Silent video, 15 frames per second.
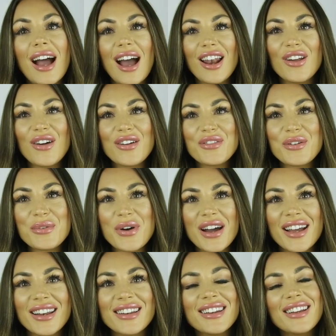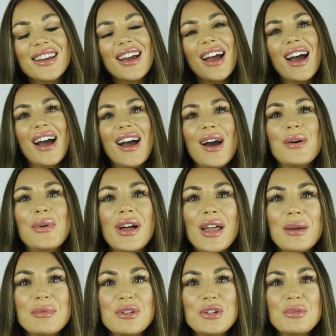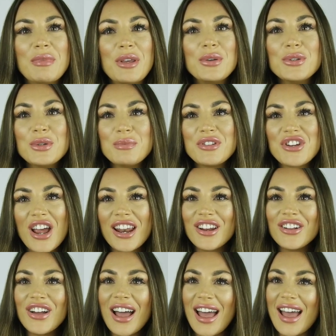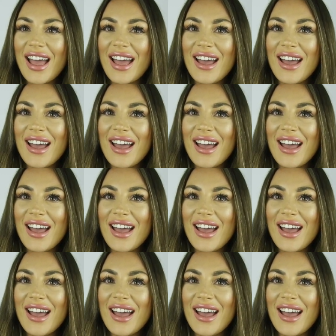Hello everyone, welcome to my YouTube channel.